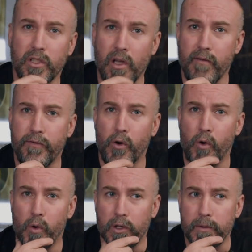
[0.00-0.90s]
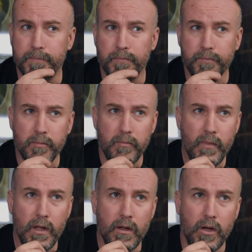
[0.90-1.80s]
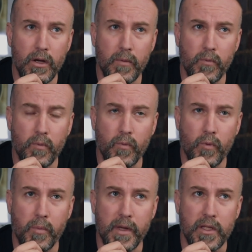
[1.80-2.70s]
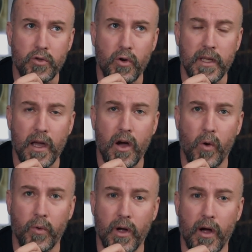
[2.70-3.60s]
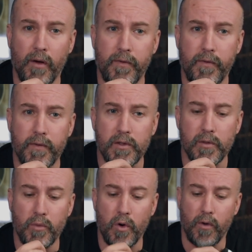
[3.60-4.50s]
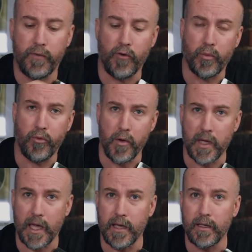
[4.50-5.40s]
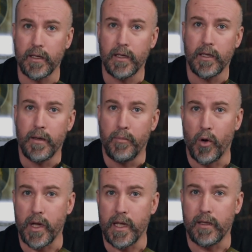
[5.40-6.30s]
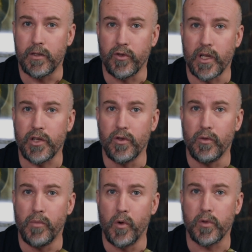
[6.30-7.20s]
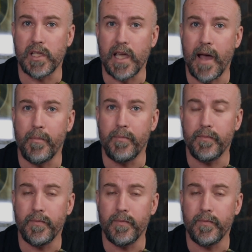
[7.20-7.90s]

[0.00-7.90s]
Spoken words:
going forward will be to try and get hold of some more Frog.Pro kit, but in traditional multicam